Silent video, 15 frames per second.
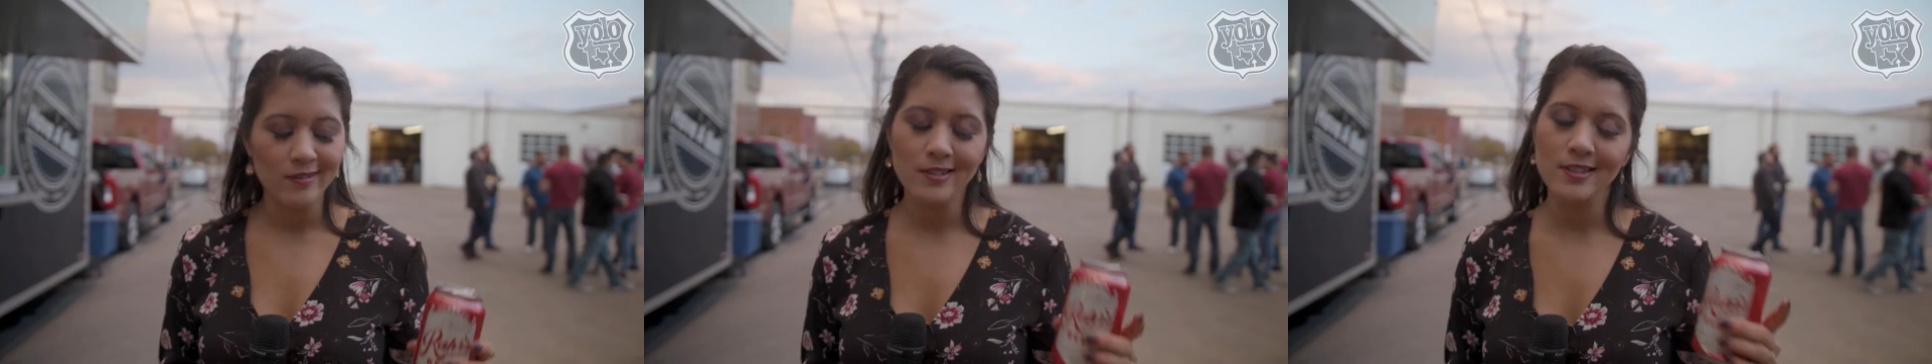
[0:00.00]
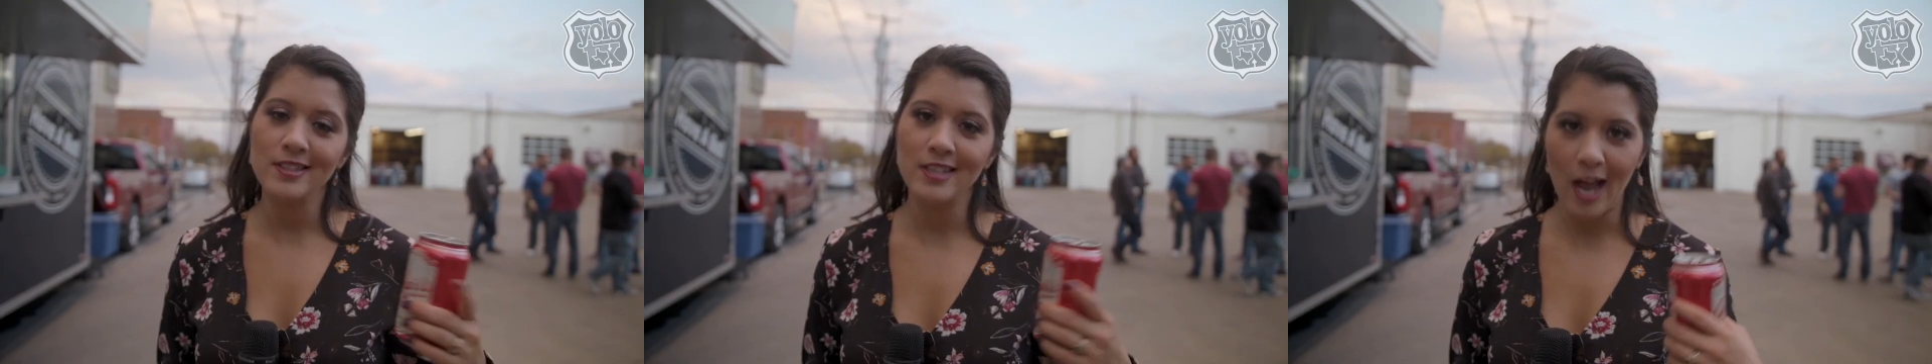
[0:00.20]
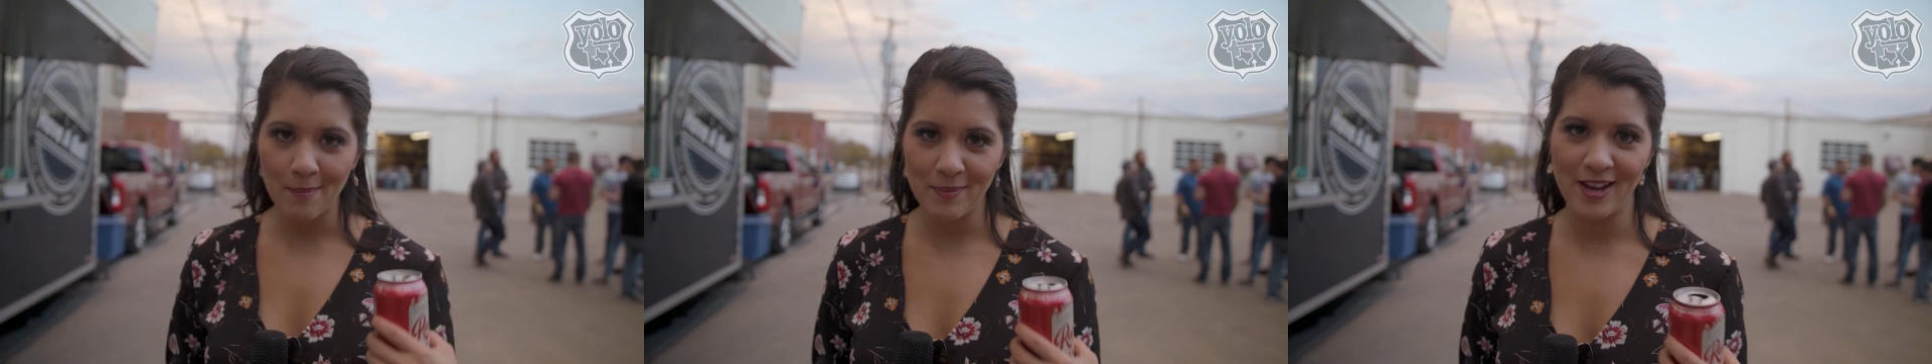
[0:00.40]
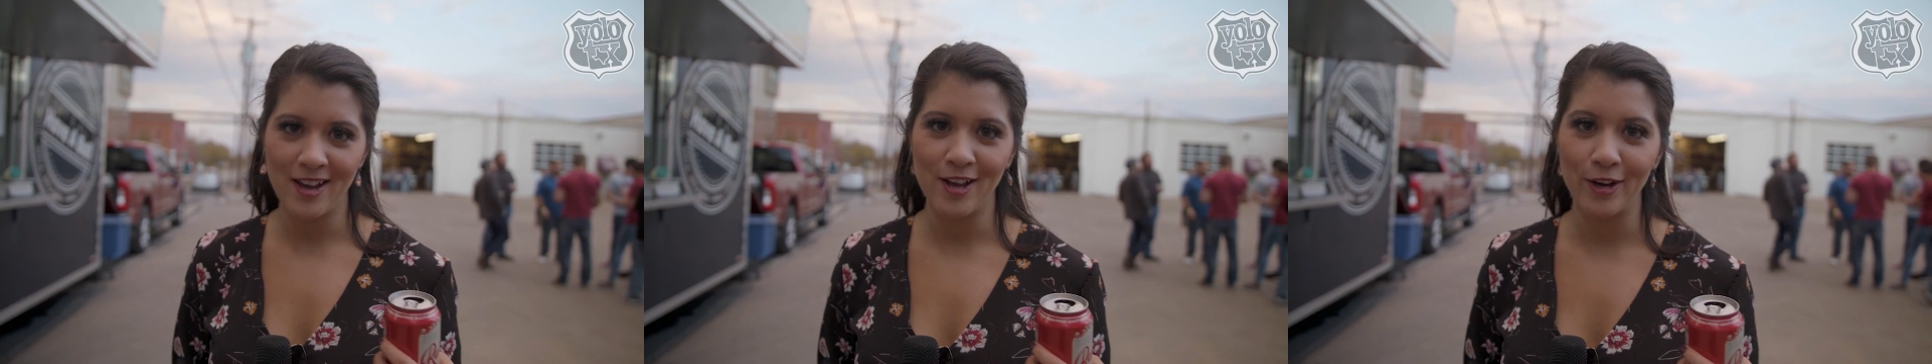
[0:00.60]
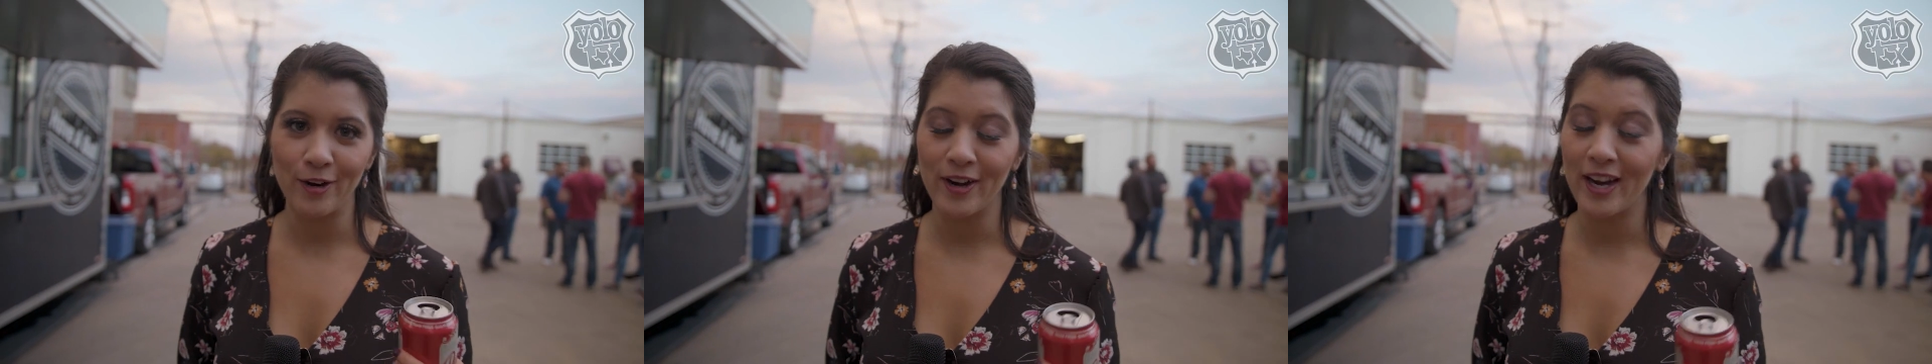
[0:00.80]
has got me
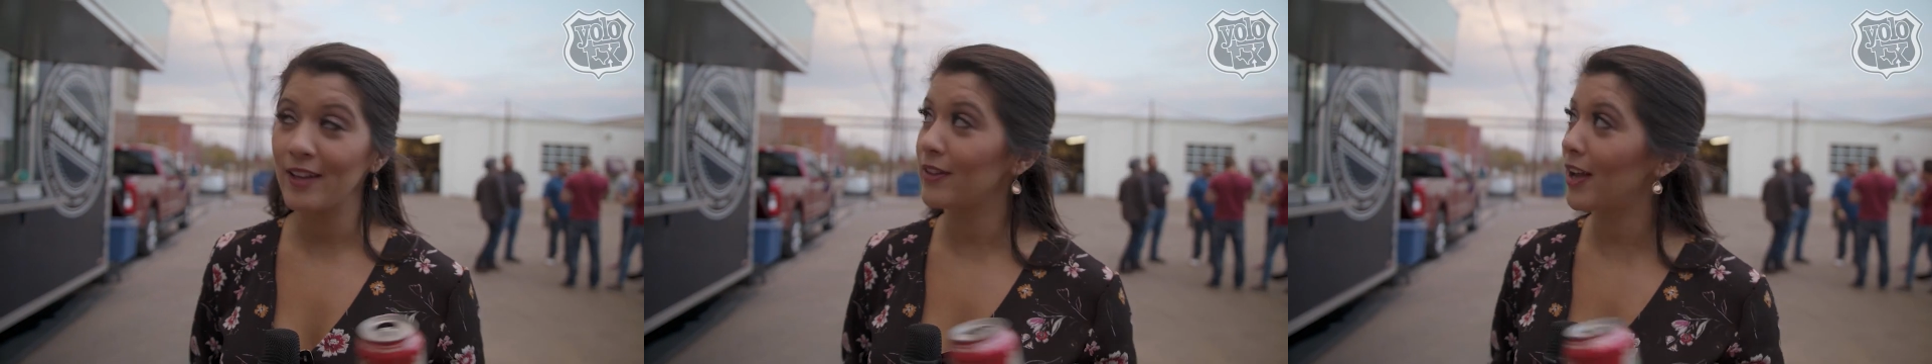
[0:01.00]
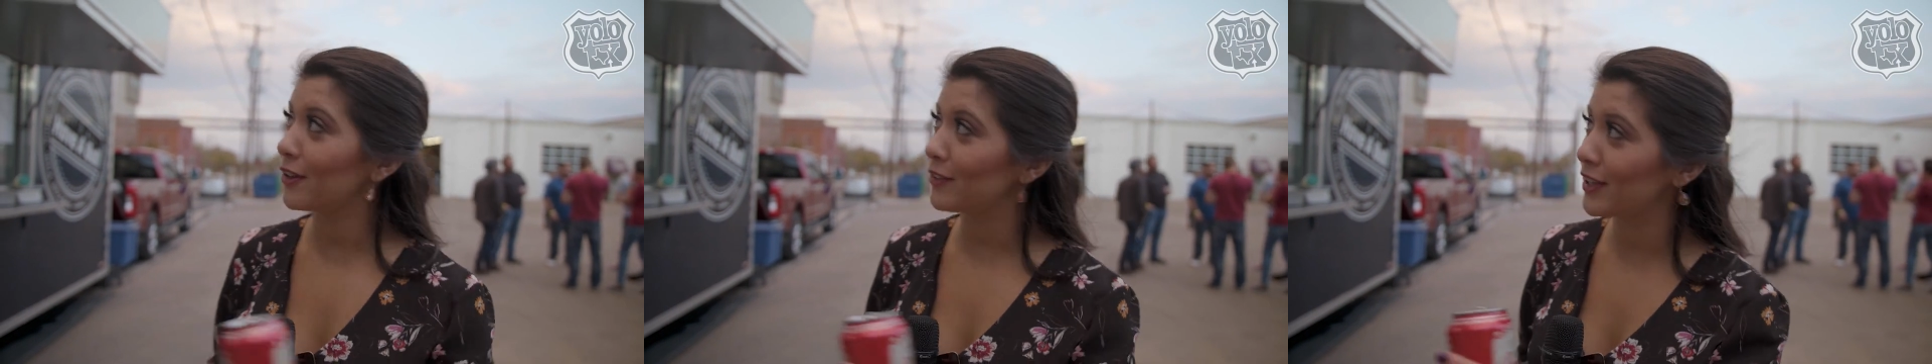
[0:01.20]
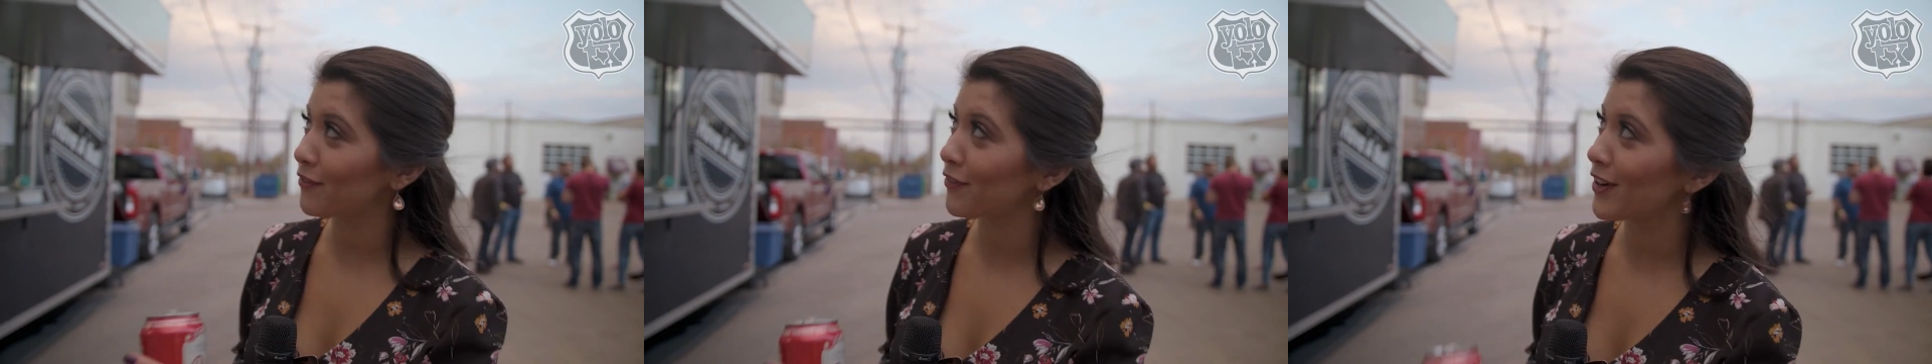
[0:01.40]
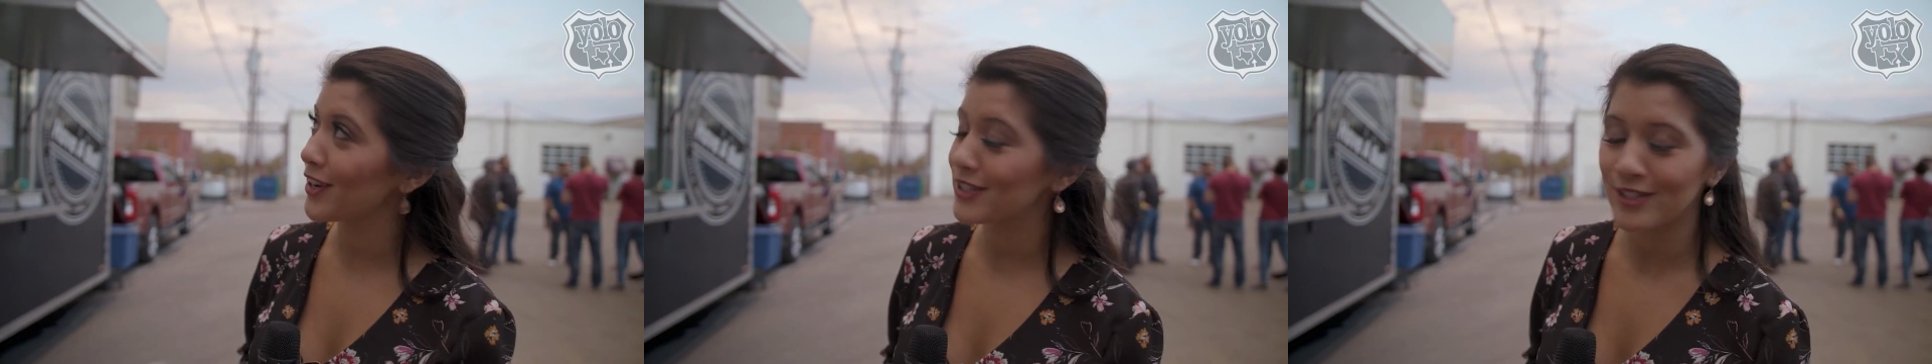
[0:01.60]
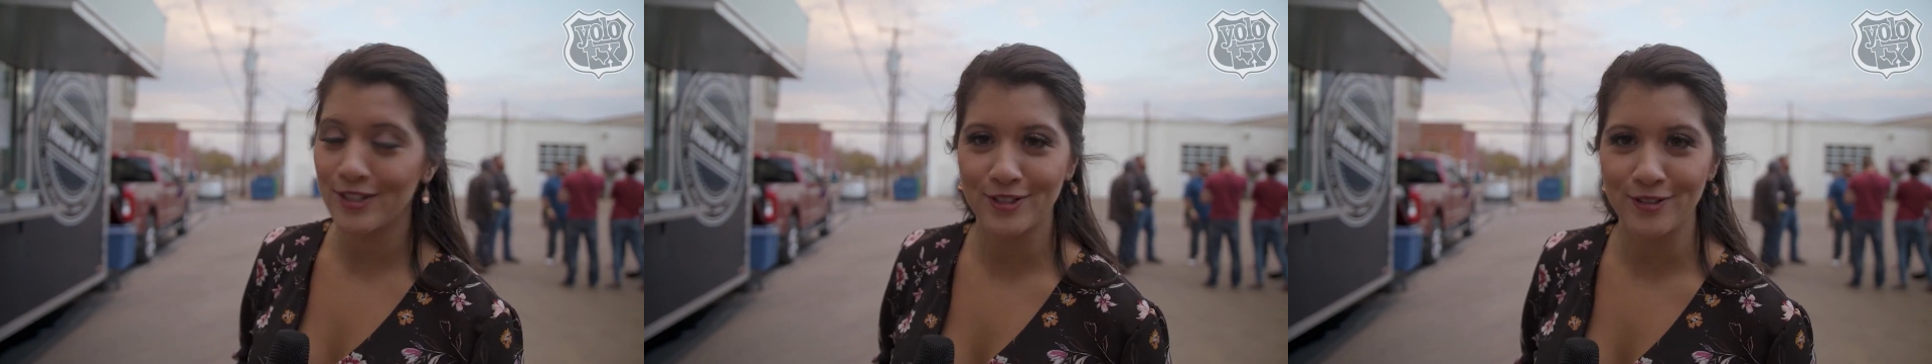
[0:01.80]
hungry, and luckily for
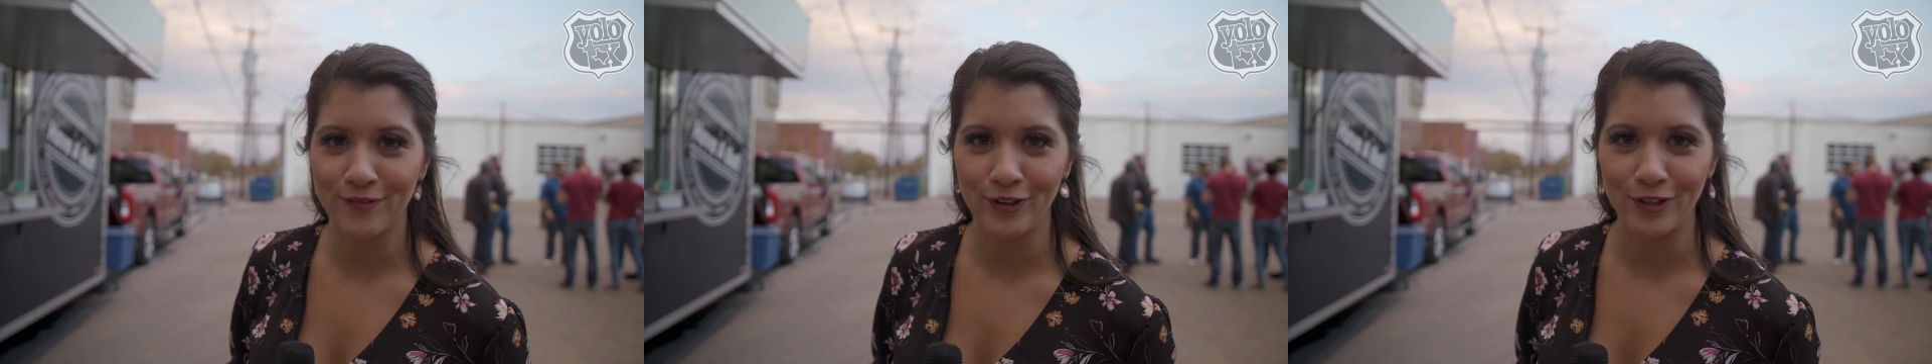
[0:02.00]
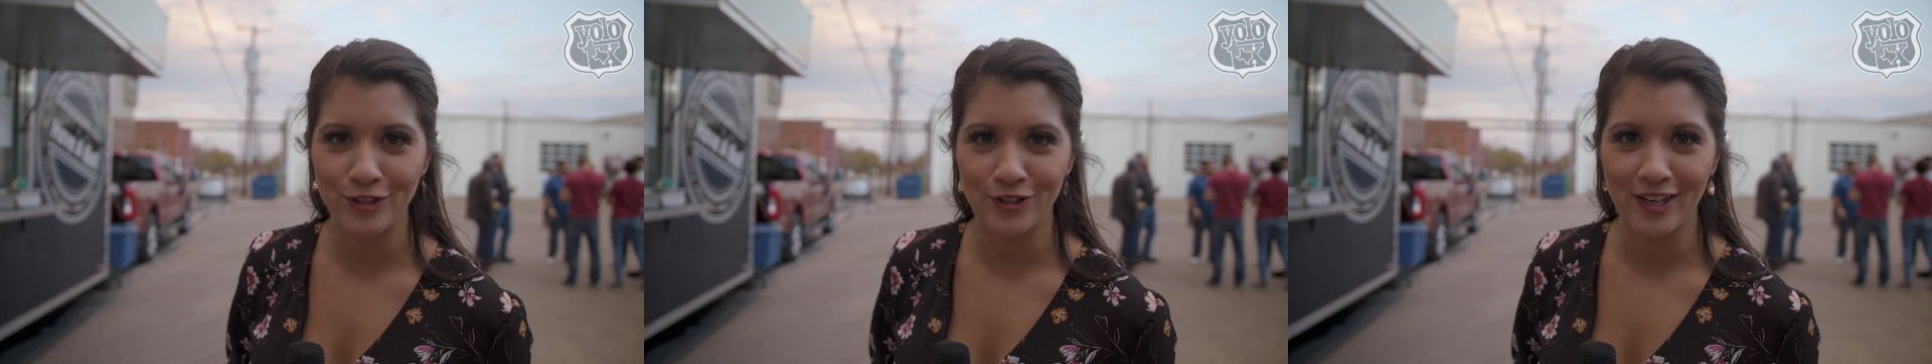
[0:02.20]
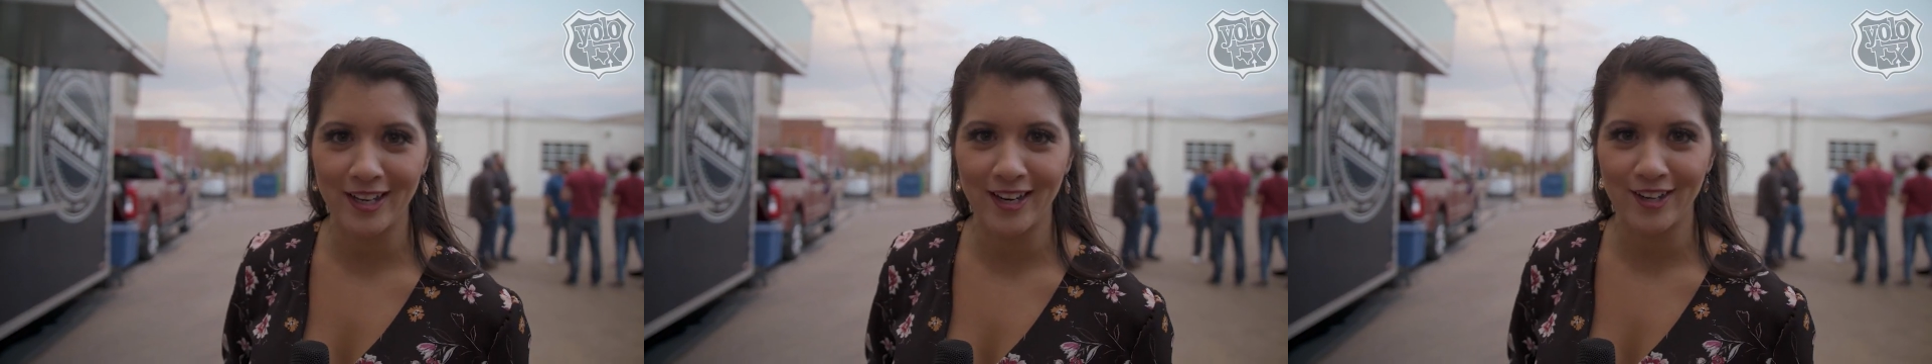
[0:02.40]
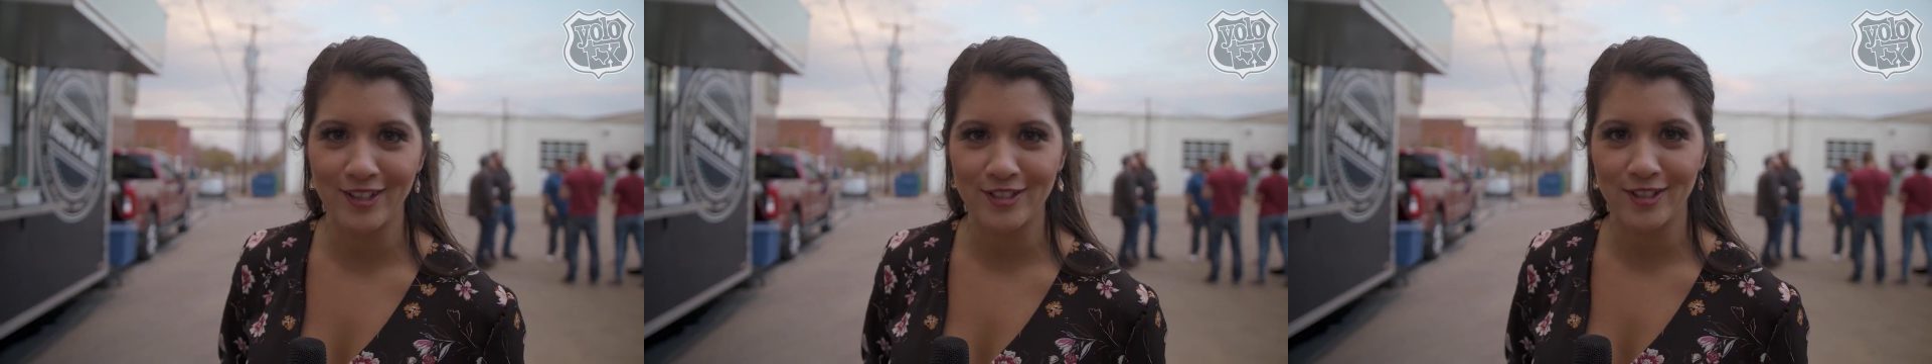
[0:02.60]
us there's a food truck here,